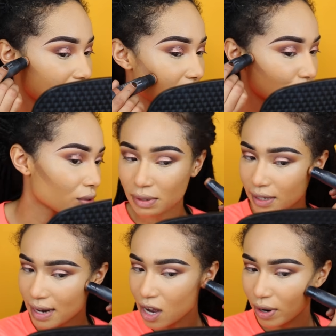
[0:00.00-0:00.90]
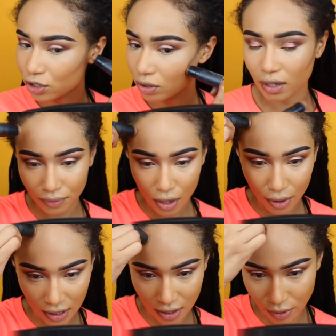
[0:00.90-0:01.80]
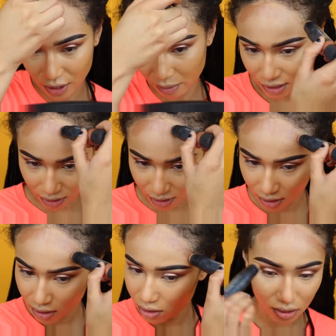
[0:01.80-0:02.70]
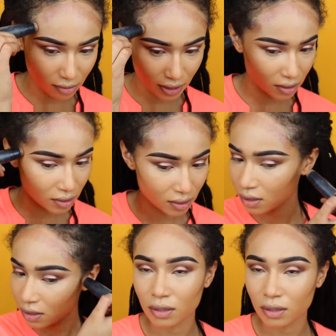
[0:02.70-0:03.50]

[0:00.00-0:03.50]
next, I'm going to be taking one of my favorite contour sticks, and I'm going to contour